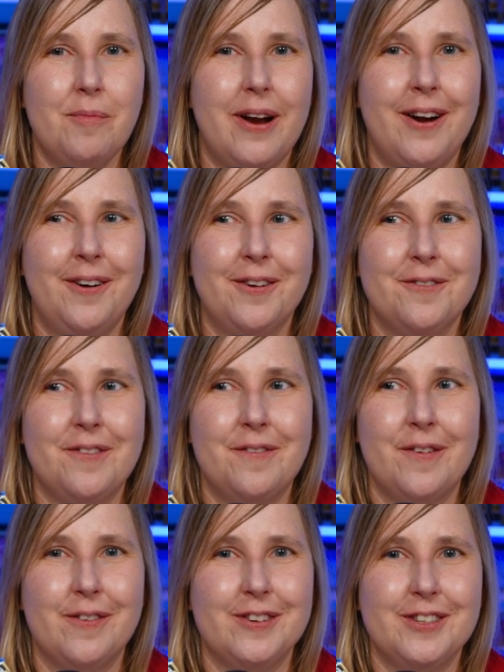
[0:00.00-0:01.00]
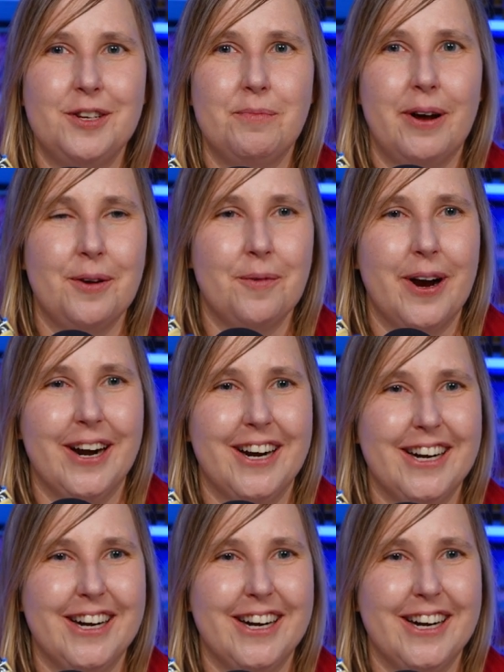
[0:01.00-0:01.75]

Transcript: but I don't know if I've ever seen anybody wear